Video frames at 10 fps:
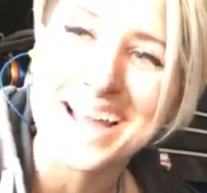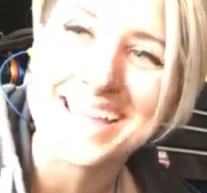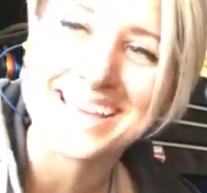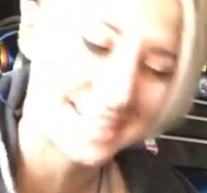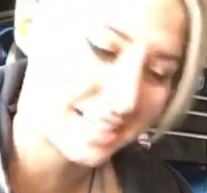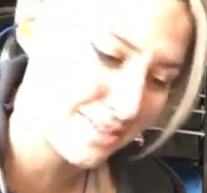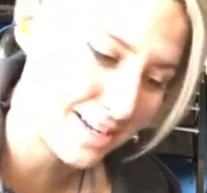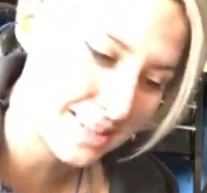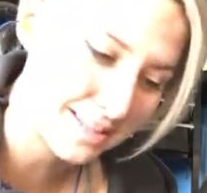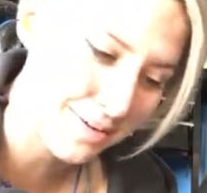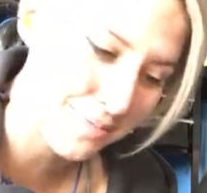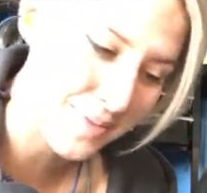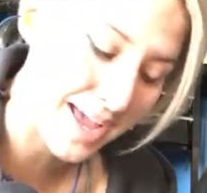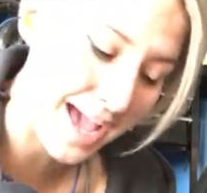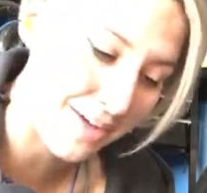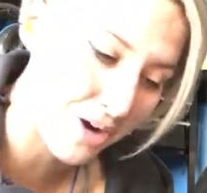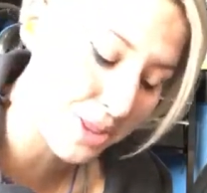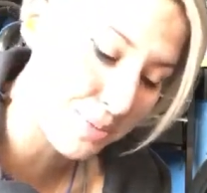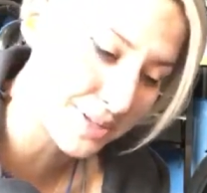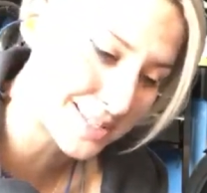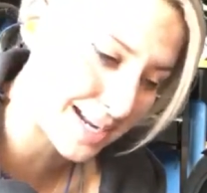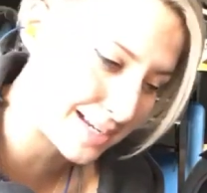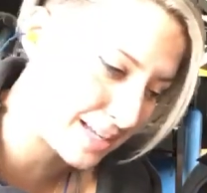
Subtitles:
I can't think of anything though. I have all the bolts that I